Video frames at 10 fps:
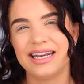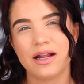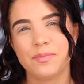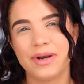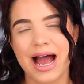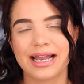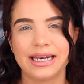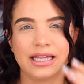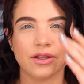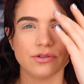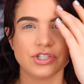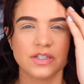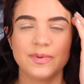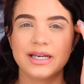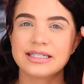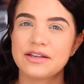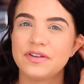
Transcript: ended up not getting those just because I